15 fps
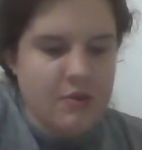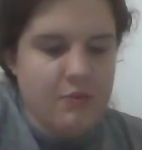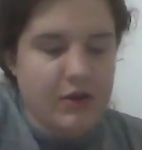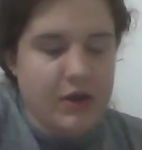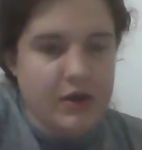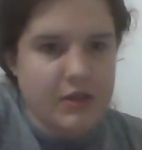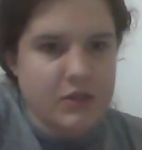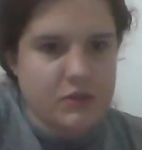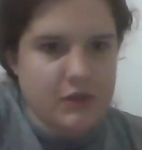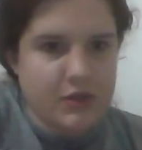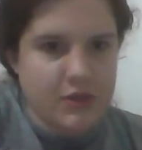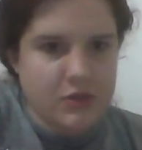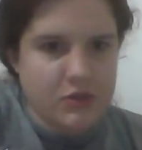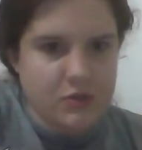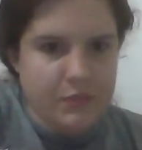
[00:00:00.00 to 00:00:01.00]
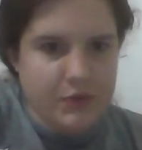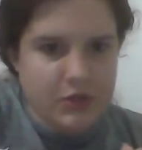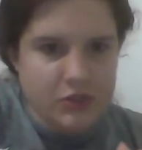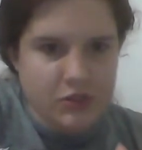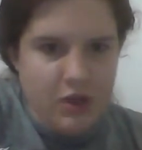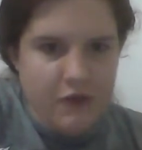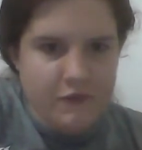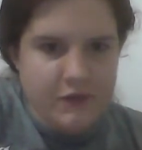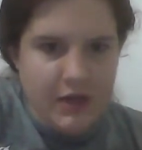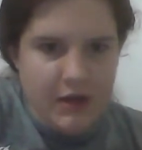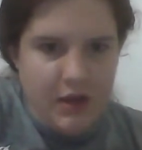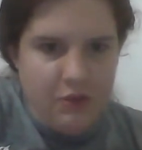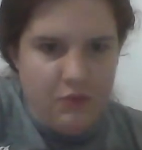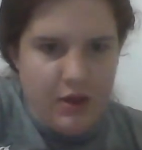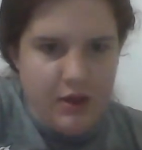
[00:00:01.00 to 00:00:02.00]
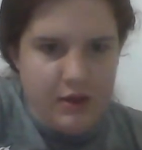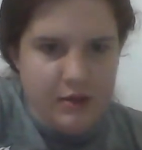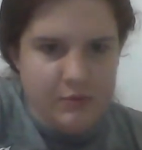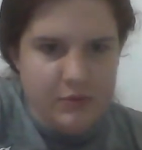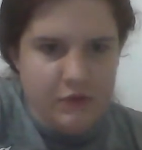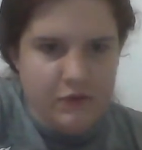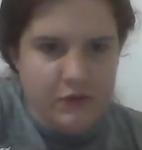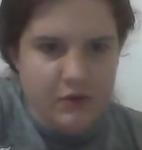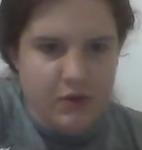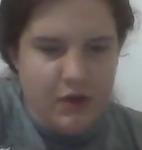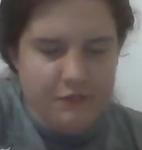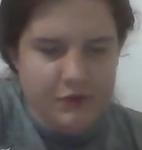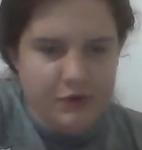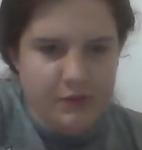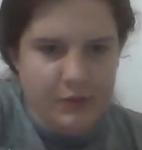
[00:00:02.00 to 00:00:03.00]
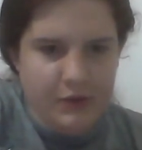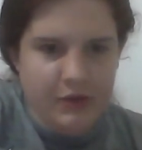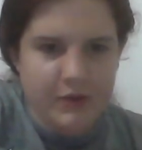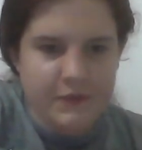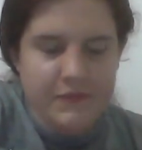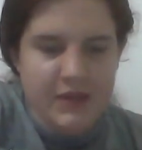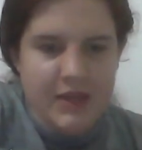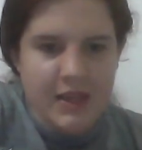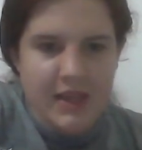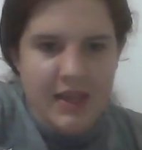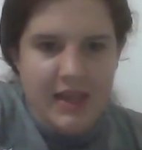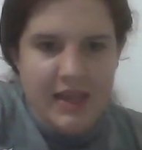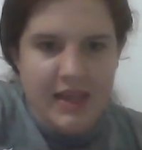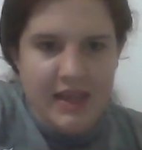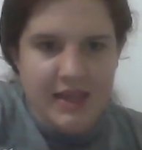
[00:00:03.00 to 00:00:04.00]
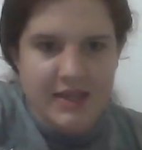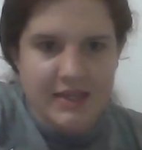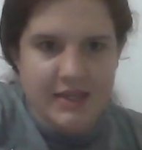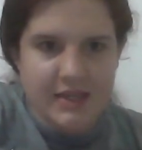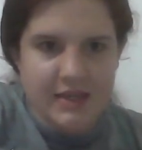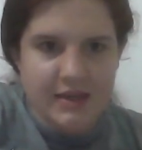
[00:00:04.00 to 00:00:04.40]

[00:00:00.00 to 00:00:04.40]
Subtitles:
but it's really super soft and I want him to feel comfortable. And he